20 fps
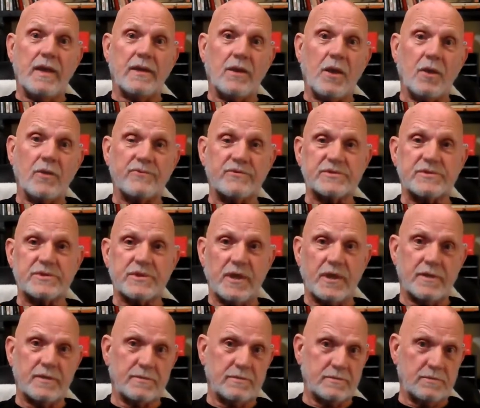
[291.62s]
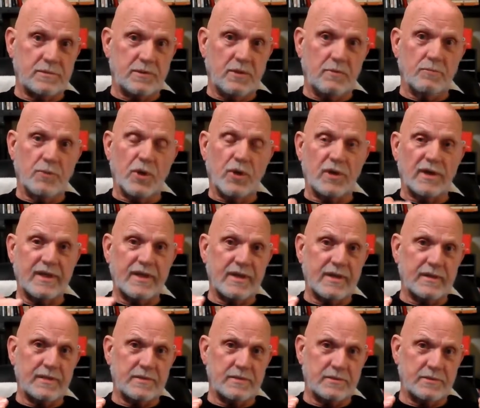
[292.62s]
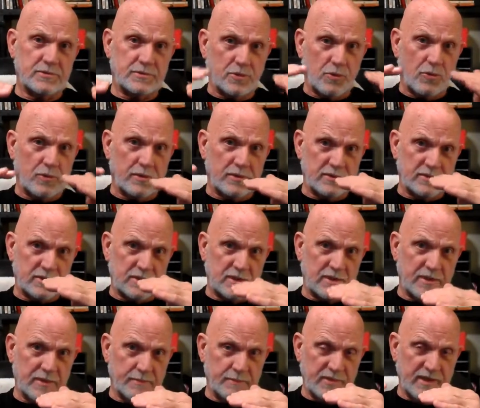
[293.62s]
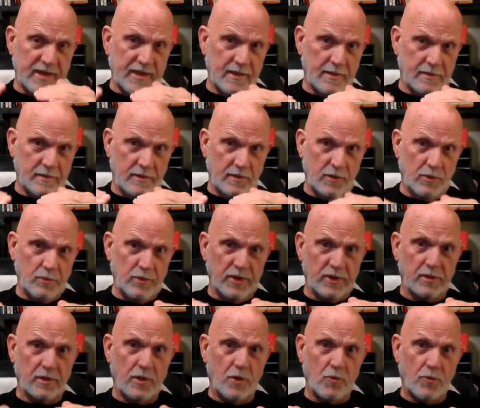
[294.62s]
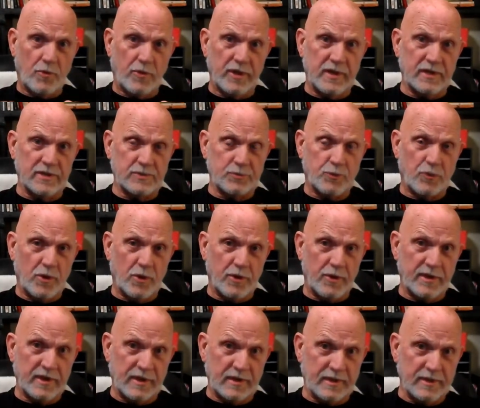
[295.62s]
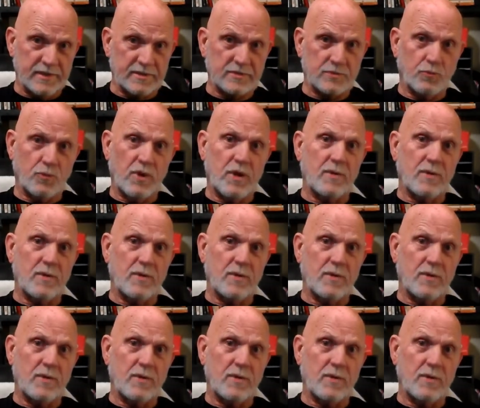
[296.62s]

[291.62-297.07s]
And all of a sudden, Berlin sort of slipped down a little bit lower in his priority list.